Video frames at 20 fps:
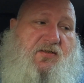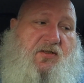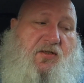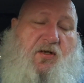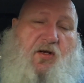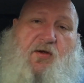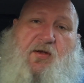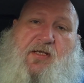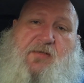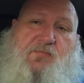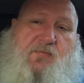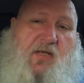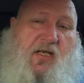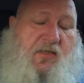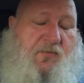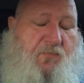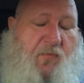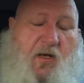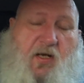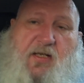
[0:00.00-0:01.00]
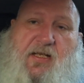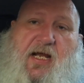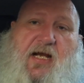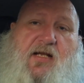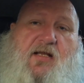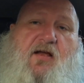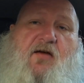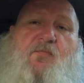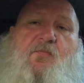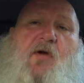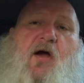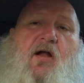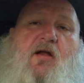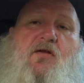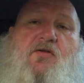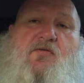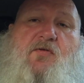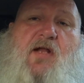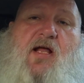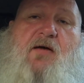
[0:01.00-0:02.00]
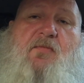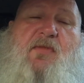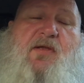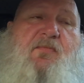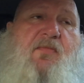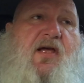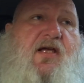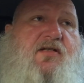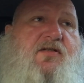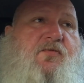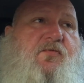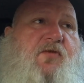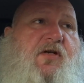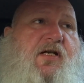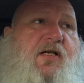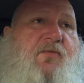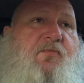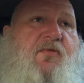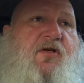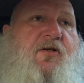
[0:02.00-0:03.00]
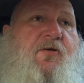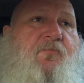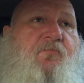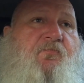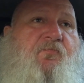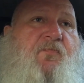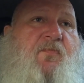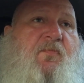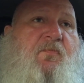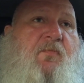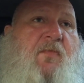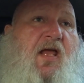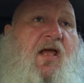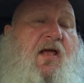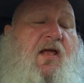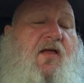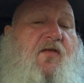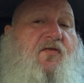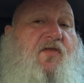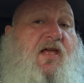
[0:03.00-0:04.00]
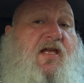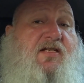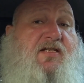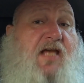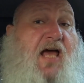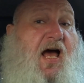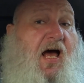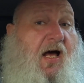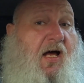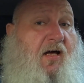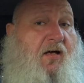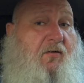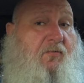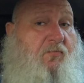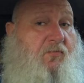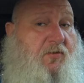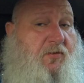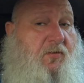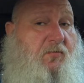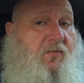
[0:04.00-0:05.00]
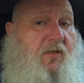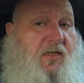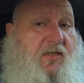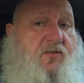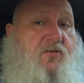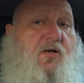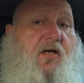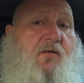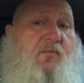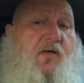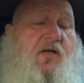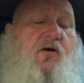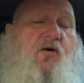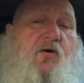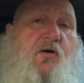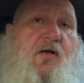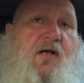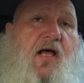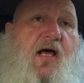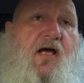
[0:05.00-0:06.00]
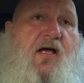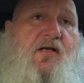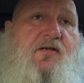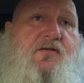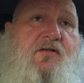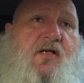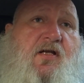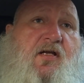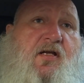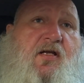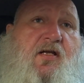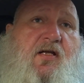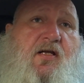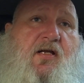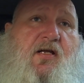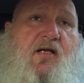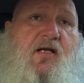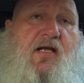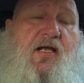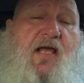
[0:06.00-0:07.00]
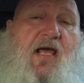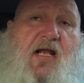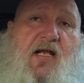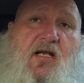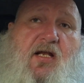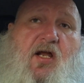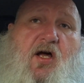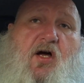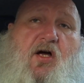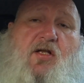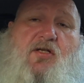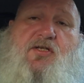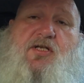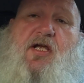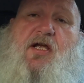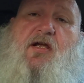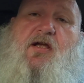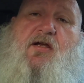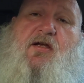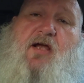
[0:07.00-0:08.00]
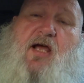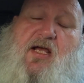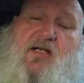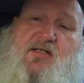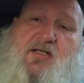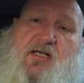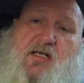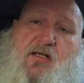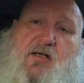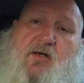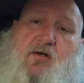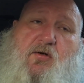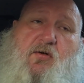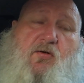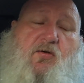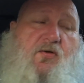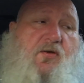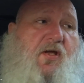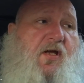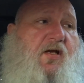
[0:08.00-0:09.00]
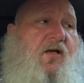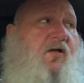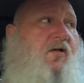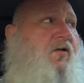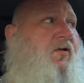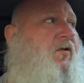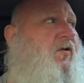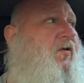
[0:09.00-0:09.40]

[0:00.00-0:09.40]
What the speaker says: You know, he's probably got enough problems without me messing with him. But this guy was extremely organized. He had a lawn chair. I seen a cooler there.